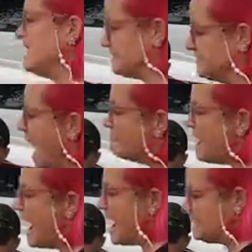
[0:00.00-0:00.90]
It's
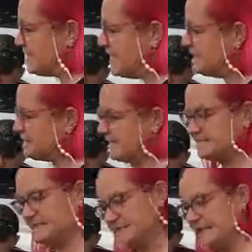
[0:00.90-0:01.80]
not my
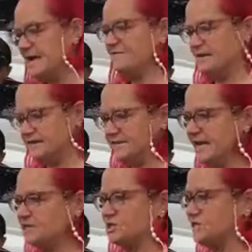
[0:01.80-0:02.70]
identity to live in
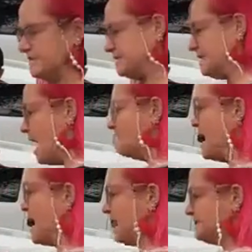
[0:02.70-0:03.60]
addictions. It's not
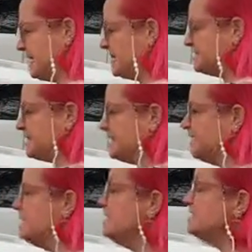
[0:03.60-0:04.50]
my
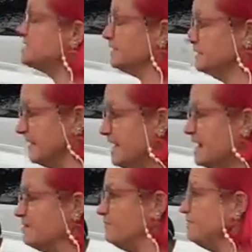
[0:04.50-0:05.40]
identity to
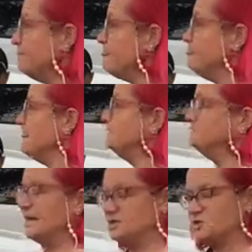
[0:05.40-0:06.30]
live
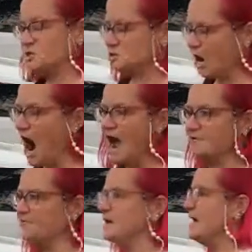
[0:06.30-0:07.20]
in
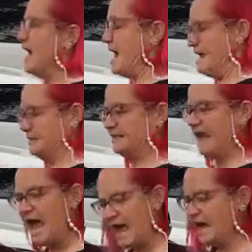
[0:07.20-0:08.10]
strife and
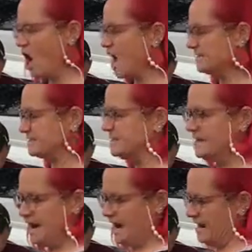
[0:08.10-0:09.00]
chaos
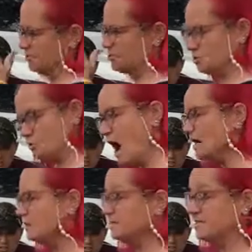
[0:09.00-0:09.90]
and
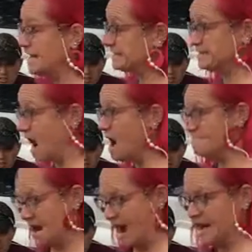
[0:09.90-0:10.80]
struggles. That's
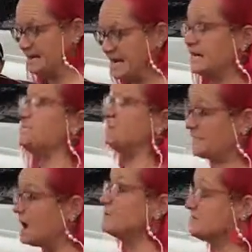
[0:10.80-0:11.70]
not my identity,
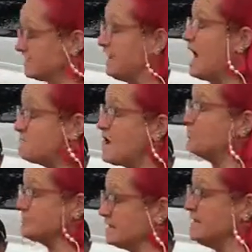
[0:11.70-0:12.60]
but that was the life
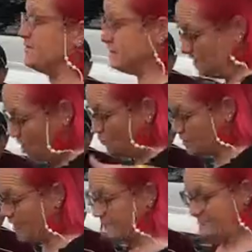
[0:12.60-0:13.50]
I was living
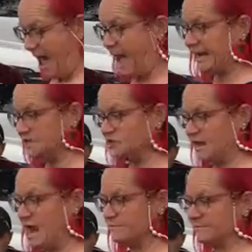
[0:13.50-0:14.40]
with all the baggage
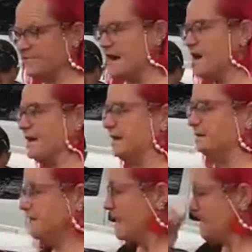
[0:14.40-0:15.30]
that I was carrying.